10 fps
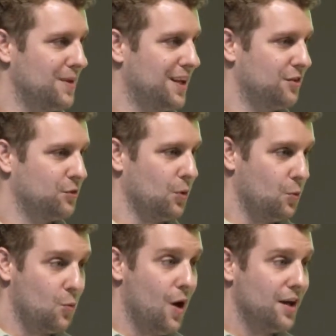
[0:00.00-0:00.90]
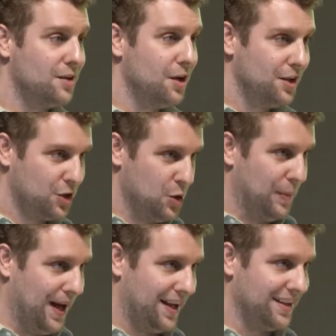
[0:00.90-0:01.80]
because one
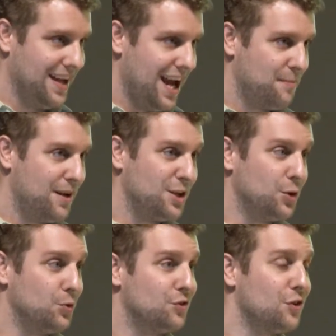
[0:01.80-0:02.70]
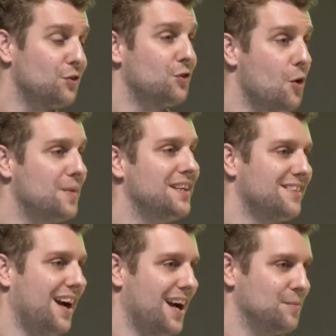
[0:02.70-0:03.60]
coupon had been used so many
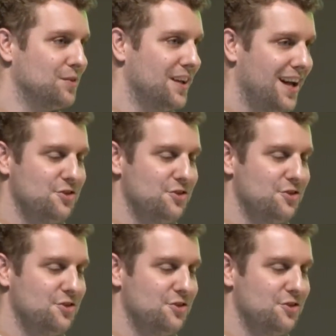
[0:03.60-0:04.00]
times